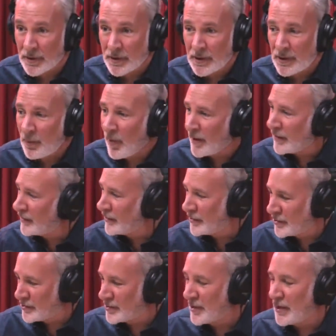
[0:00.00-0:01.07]
He wanted to
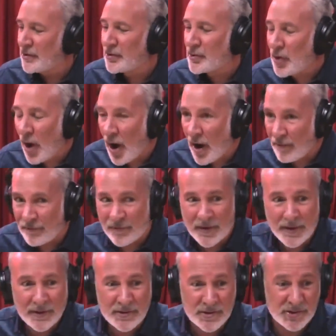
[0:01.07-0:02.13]
just get you coffee
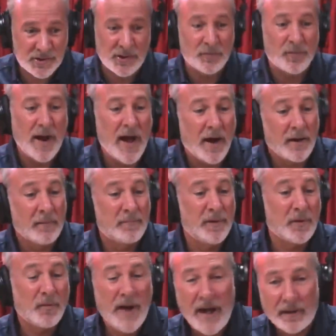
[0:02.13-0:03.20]
and just sit around and be
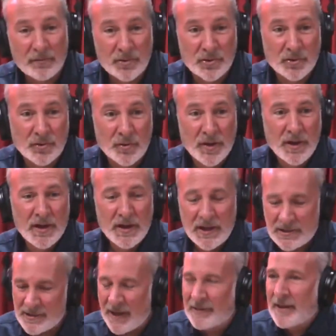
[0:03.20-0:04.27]
around you. He's
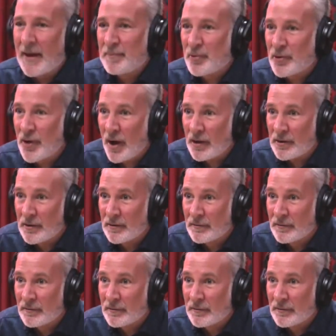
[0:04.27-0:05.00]
not that productive.